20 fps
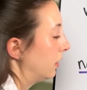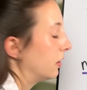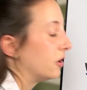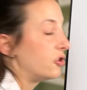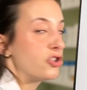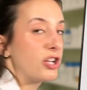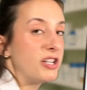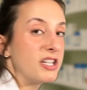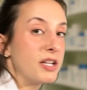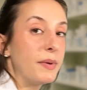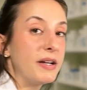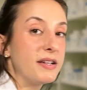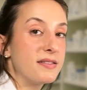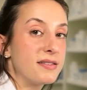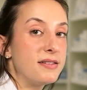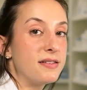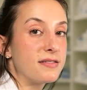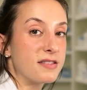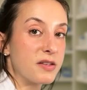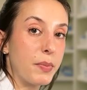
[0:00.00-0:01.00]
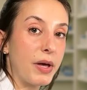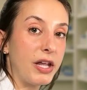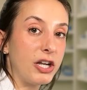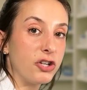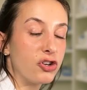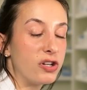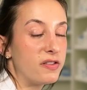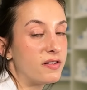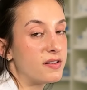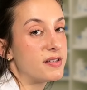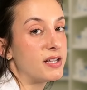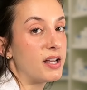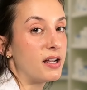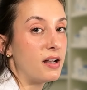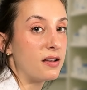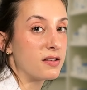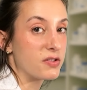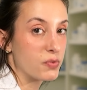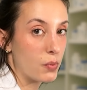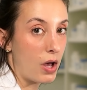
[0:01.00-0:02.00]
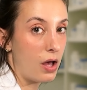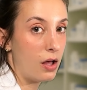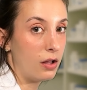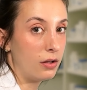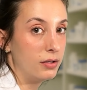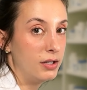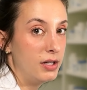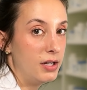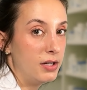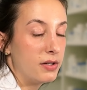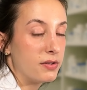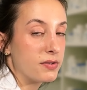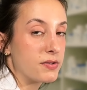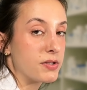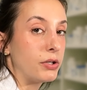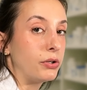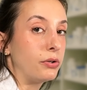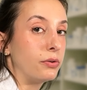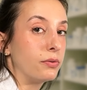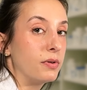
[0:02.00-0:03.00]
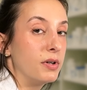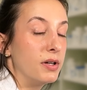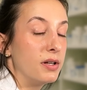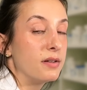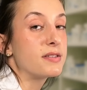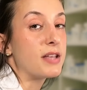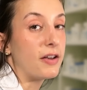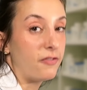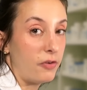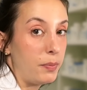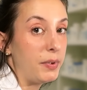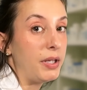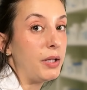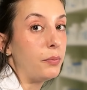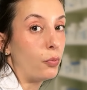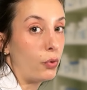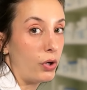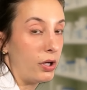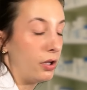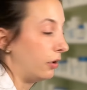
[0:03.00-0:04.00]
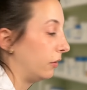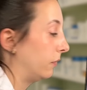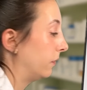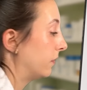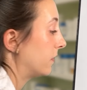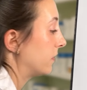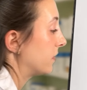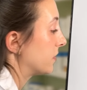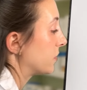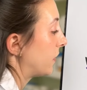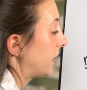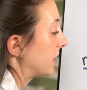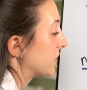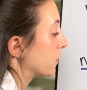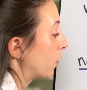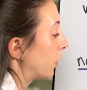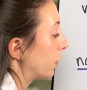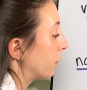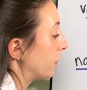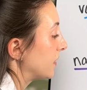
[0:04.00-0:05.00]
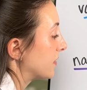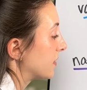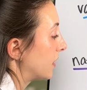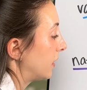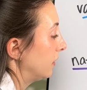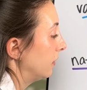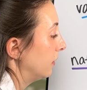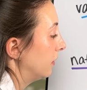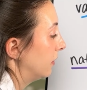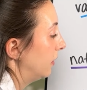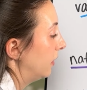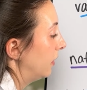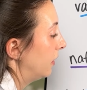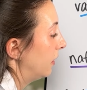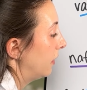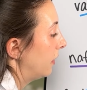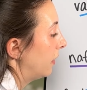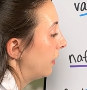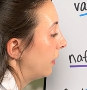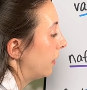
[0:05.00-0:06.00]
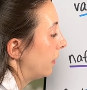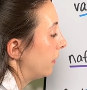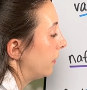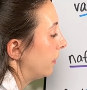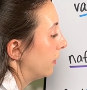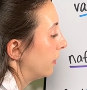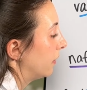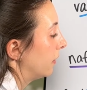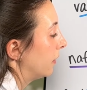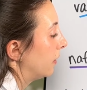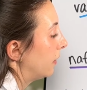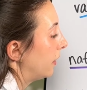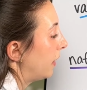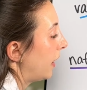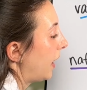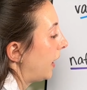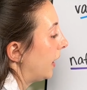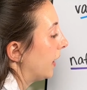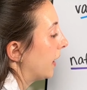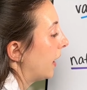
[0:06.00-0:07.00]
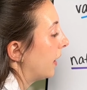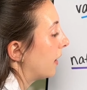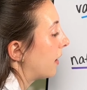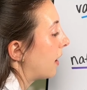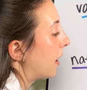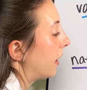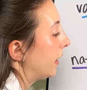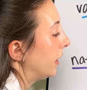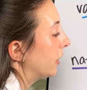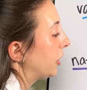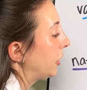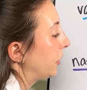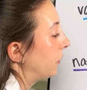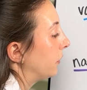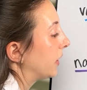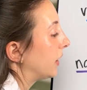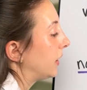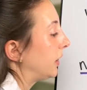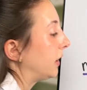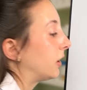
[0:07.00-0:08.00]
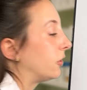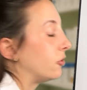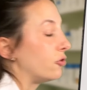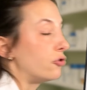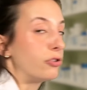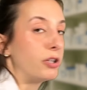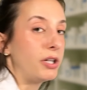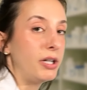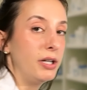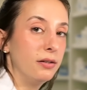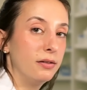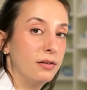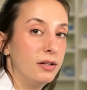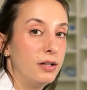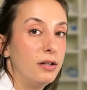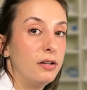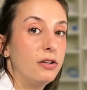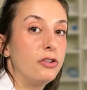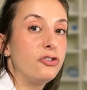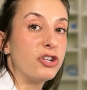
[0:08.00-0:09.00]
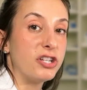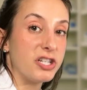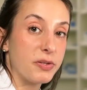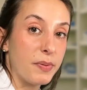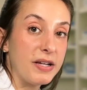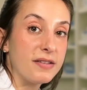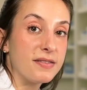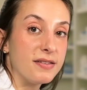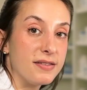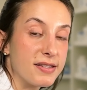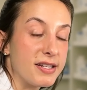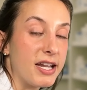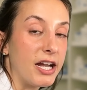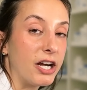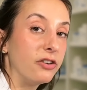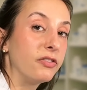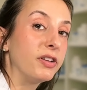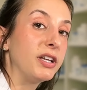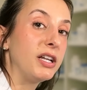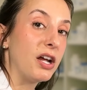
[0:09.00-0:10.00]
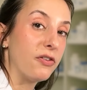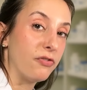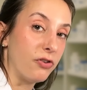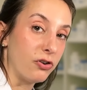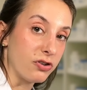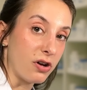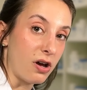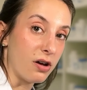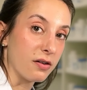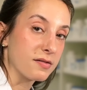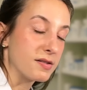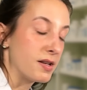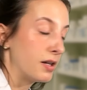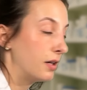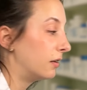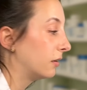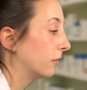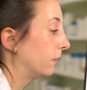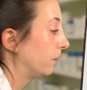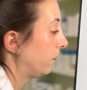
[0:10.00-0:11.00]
Gentamicin doesn't penetrate the CNS well, so cefepime will. So that's one reason. AKI, acute kidney injury. Gentamicin is inherently nephrotoxic.